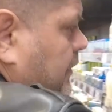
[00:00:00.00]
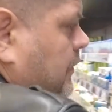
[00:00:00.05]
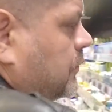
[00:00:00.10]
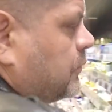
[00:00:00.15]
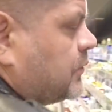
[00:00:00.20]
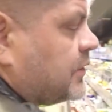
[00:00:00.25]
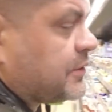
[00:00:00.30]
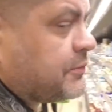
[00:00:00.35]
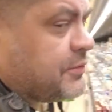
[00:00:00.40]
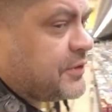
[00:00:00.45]

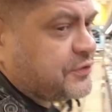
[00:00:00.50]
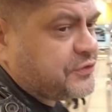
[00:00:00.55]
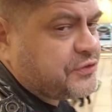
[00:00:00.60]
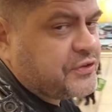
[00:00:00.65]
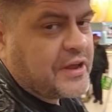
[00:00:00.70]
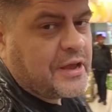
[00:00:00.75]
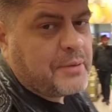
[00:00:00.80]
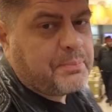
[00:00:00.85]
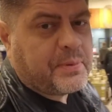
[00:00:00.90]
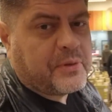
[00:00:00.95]
one of the
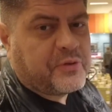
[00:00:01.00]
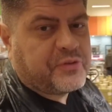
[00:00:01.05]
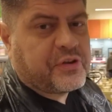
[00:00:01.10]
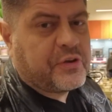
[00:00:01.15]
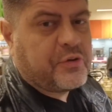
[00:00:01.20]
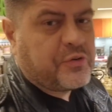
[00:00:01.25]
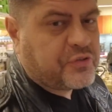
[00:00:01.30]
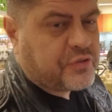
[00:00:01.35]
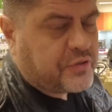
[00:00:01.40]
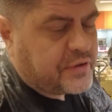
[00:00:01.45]
staples I
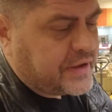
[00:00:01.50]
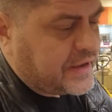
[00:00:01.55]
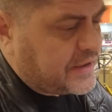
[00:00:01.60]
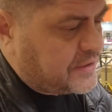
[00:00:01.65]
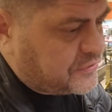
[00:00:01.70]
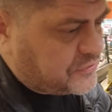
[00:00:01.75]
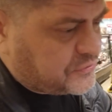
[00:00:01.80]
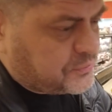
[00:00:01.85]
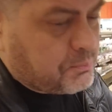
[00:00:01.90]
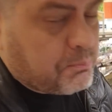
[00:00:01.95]
usually get
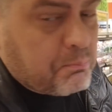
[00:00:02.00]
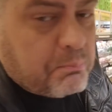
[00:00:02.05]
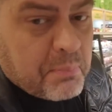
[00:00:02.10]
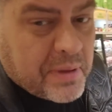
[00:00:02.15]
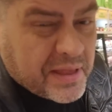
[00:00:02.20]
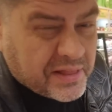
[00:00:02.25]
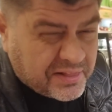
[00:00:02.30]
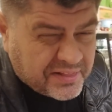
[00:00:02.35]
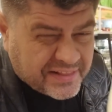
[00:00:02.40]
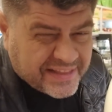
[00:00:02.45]
is
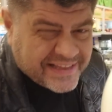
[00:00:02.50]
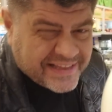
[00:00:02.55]
milk.